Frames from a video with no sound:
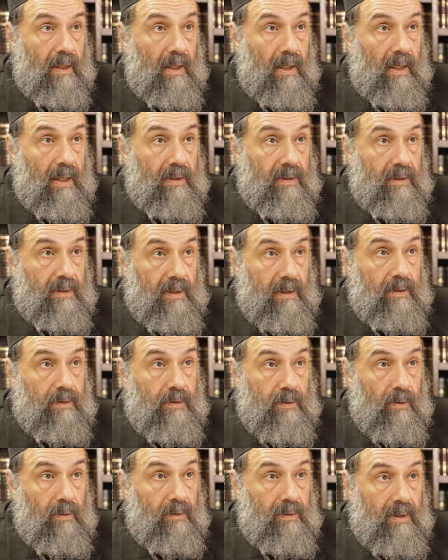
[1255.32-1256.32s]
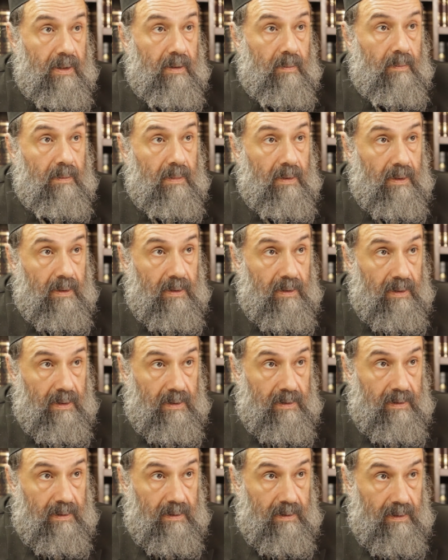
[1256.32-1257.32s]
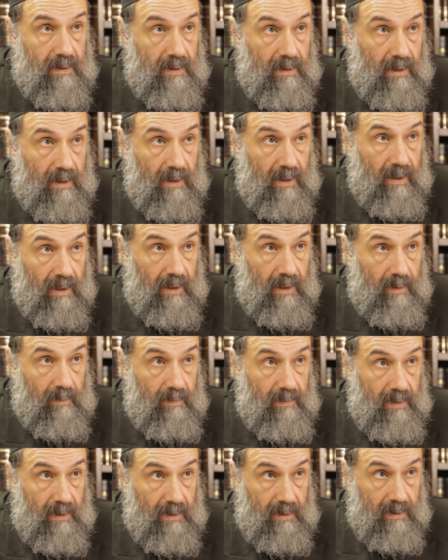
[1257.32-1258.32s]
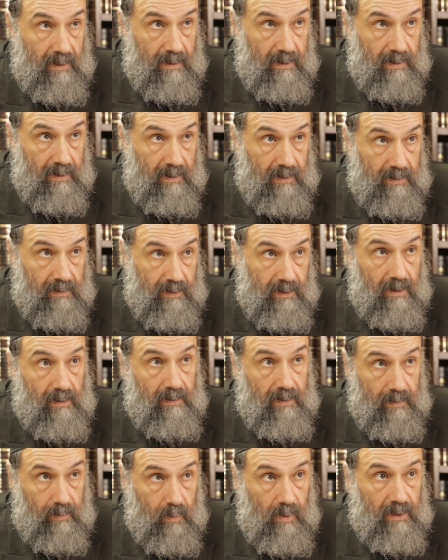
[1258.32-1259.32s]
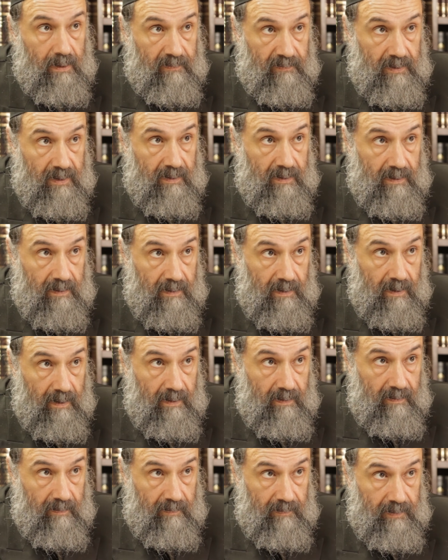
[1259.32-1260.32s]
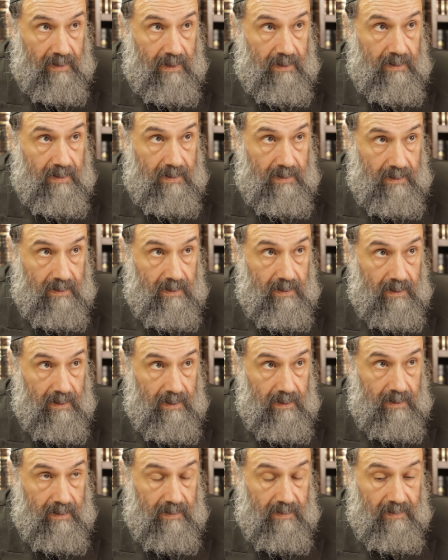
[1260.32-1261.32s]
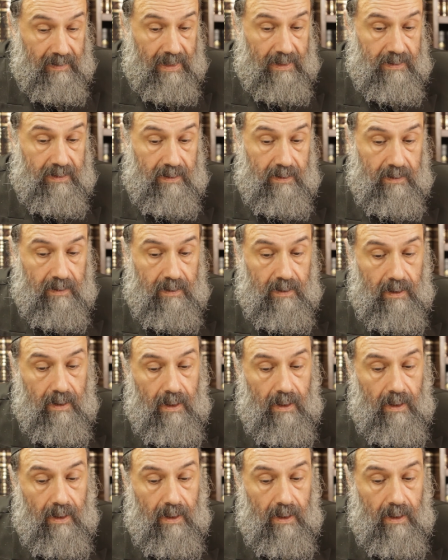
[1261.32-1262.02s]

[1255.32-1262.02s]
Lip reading: and they told him that I am in jail, that one of the friends is arrested.